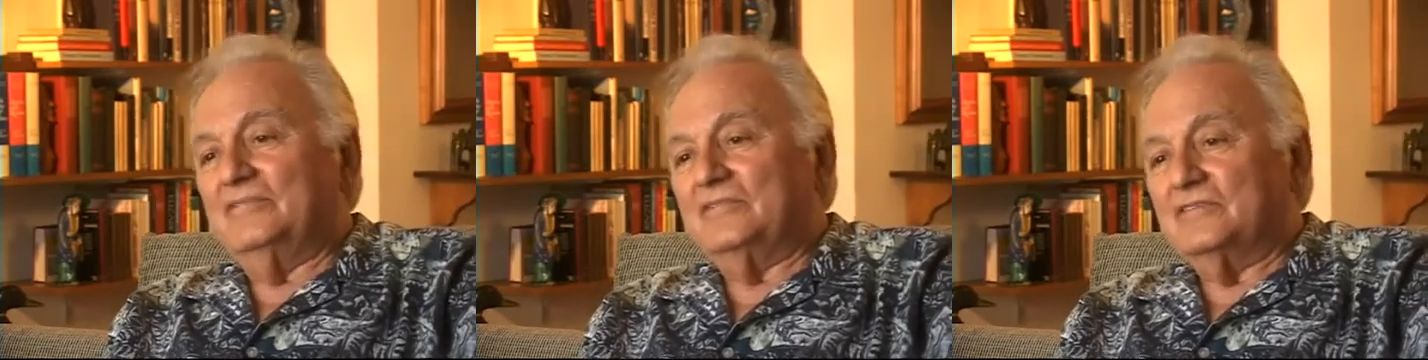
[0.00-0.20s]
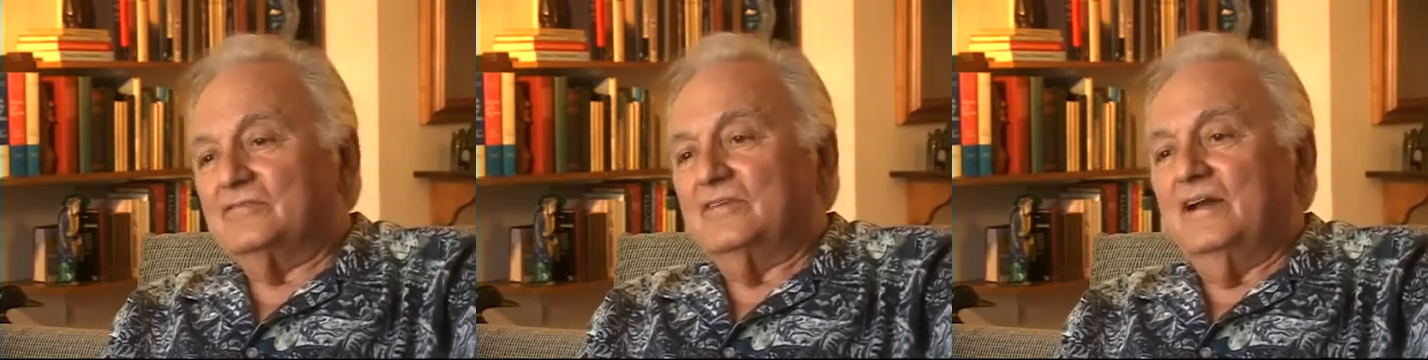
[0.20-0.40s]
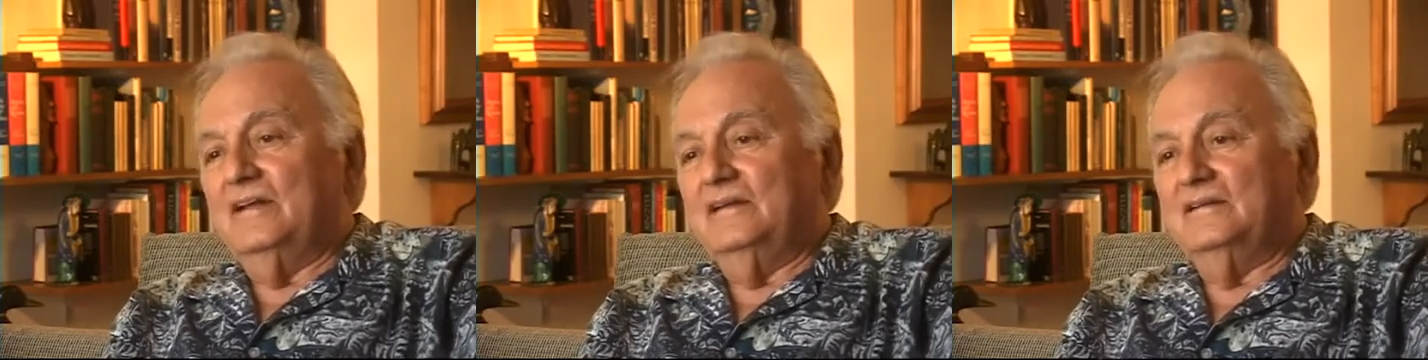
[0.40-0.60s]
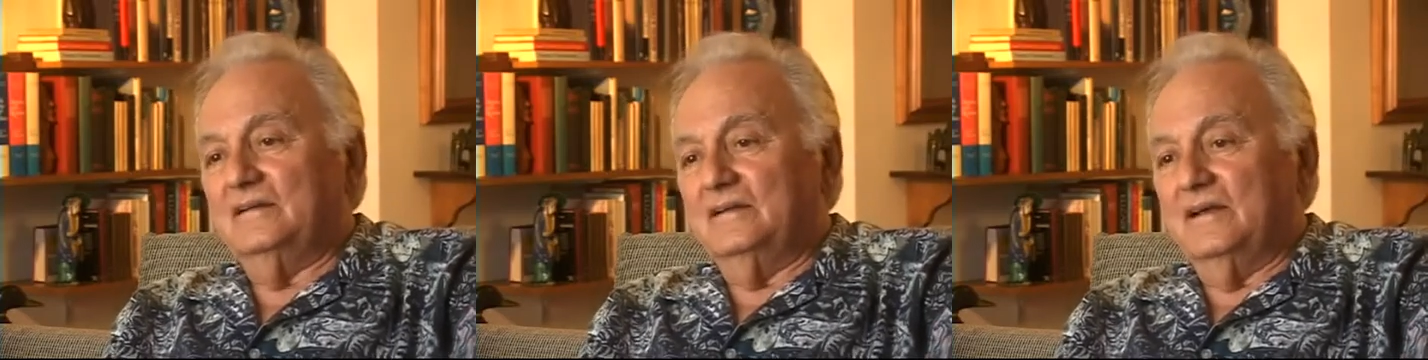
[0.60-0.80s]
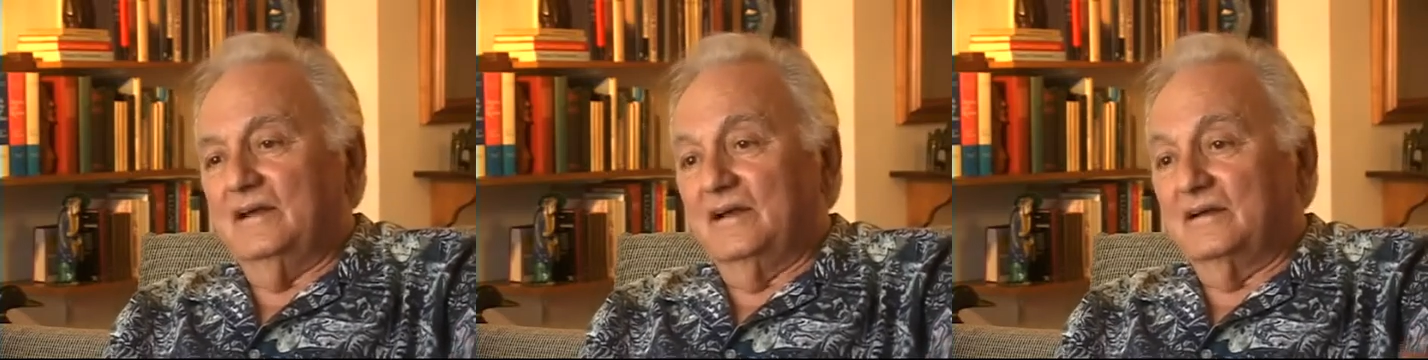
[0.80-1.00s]
to rain
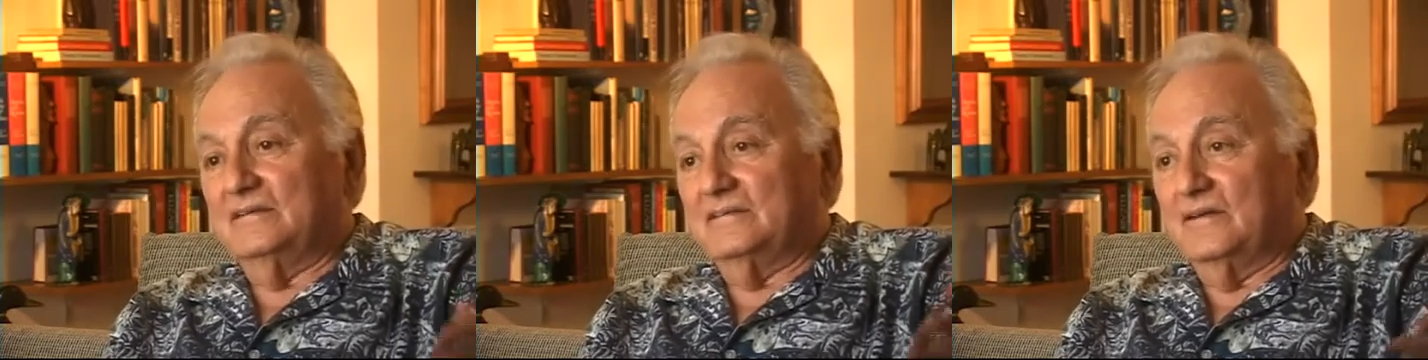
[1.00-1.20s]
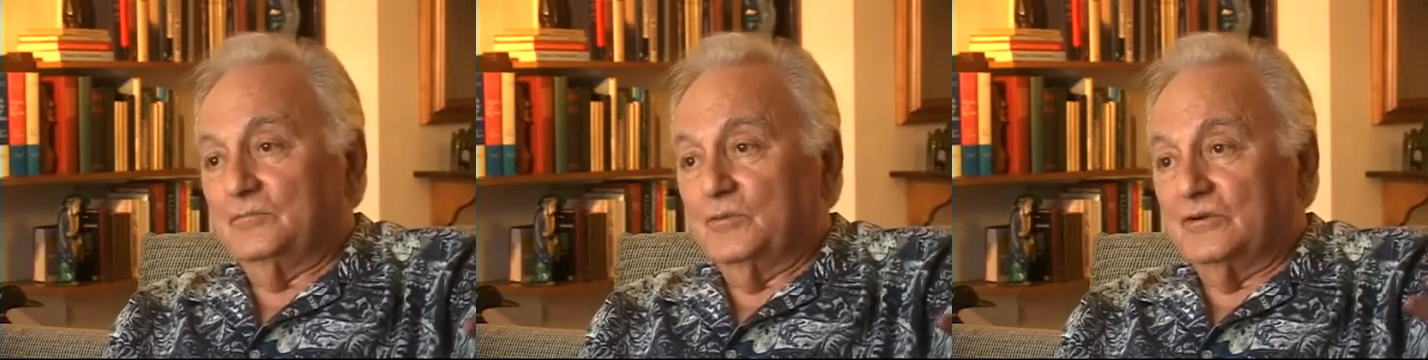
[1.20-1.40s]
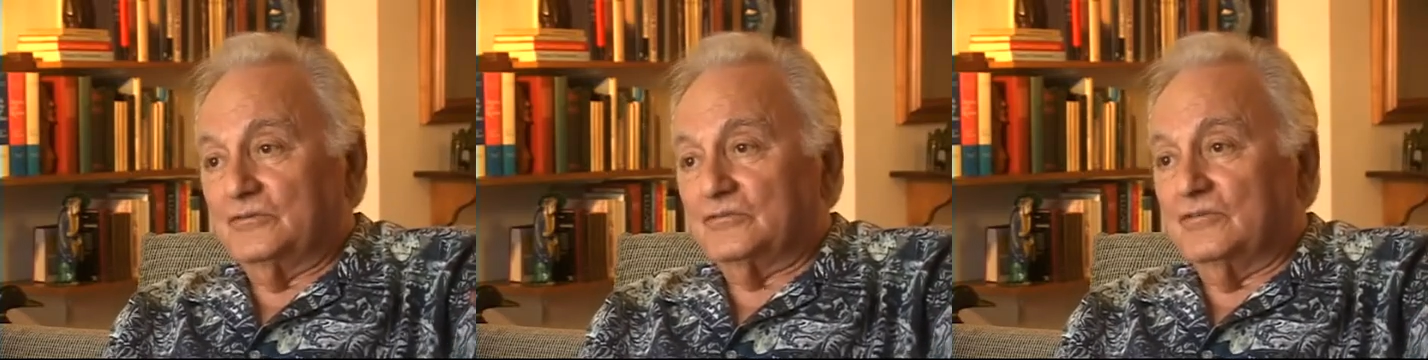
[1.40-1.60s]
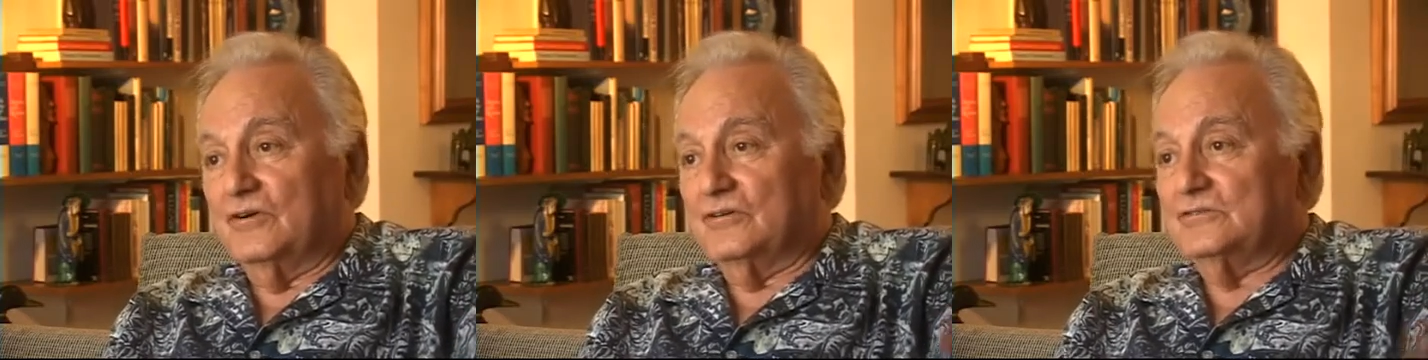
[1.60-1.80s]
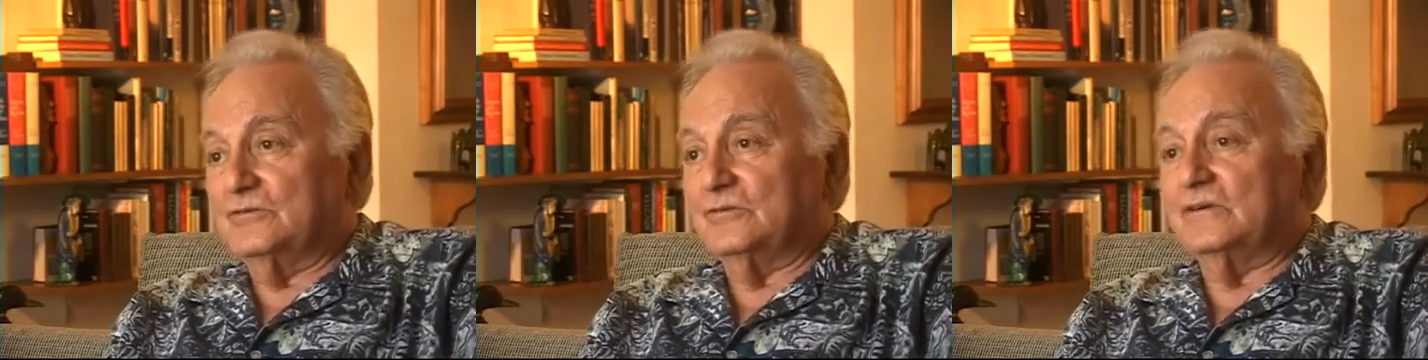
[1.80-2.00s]
today? I said, what's
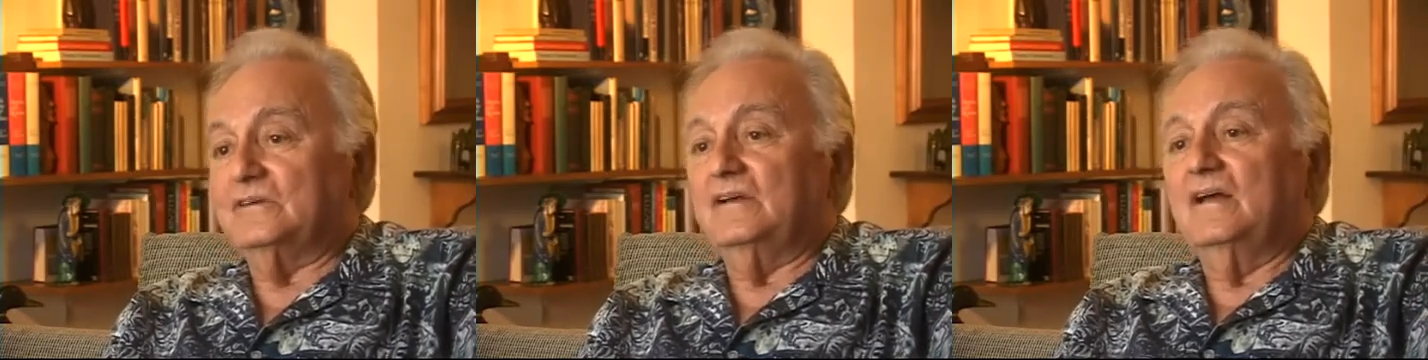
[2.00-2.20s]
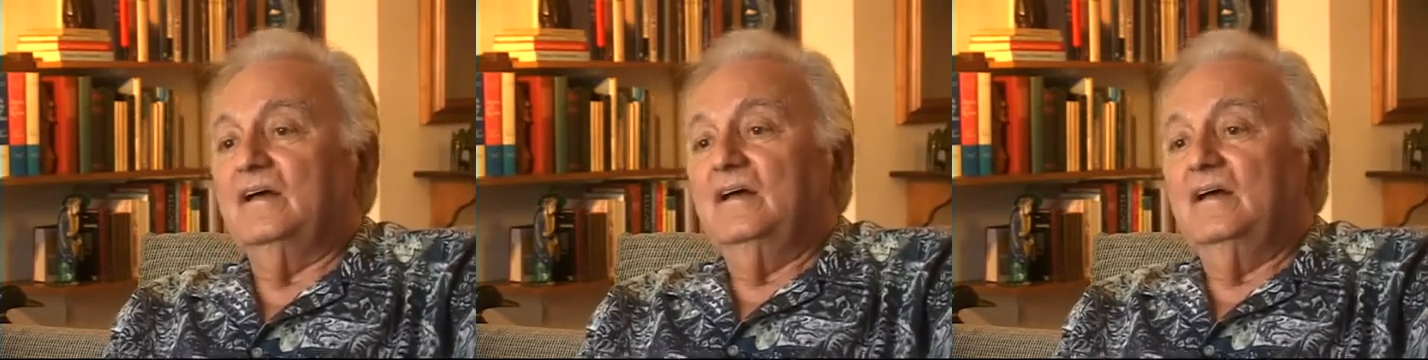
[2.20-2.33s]
wrong, George?